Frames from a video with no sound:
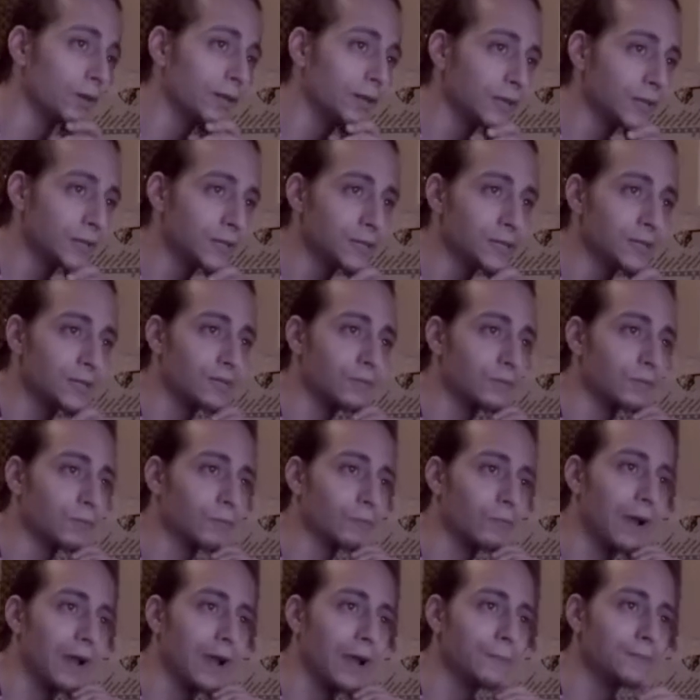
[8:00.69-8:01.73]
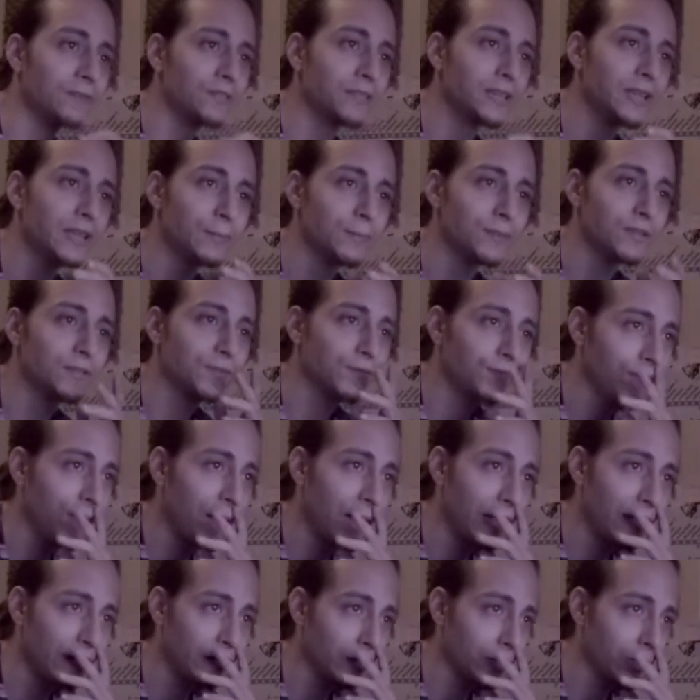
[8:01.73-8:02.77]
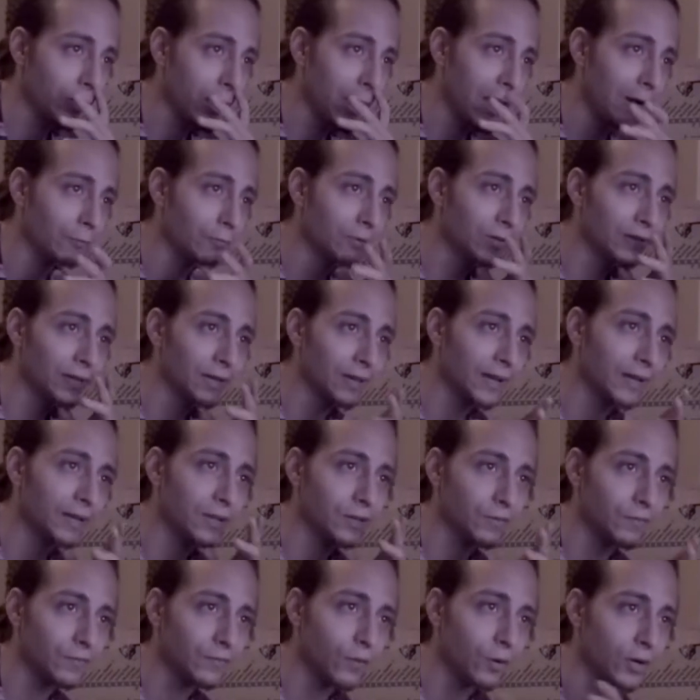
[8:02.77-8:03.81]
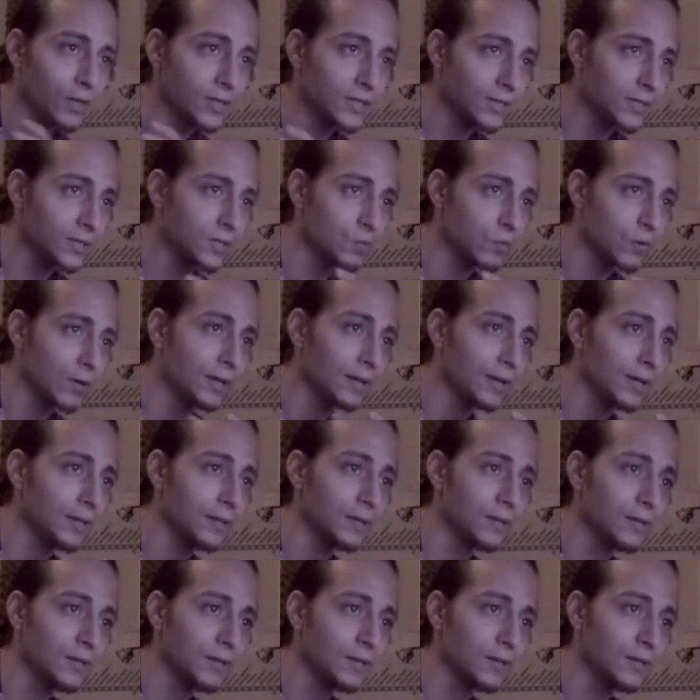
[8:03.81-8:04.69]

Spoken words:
is Rhyme Scheme is fire. I really like your voice as well on